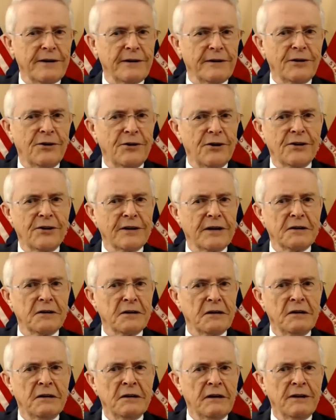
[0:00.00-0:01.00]
along
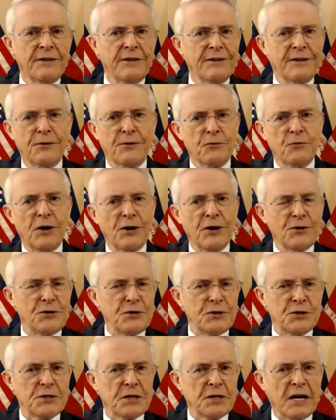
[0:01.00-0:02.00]
a
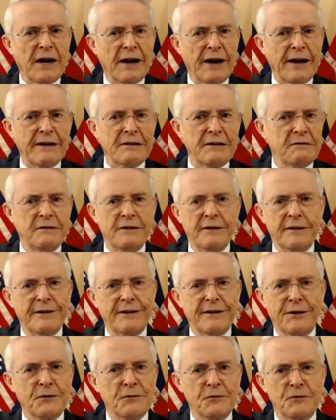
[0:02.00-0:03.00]
roadside, you
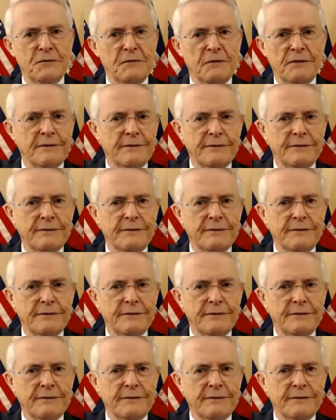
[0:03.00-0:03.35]
know,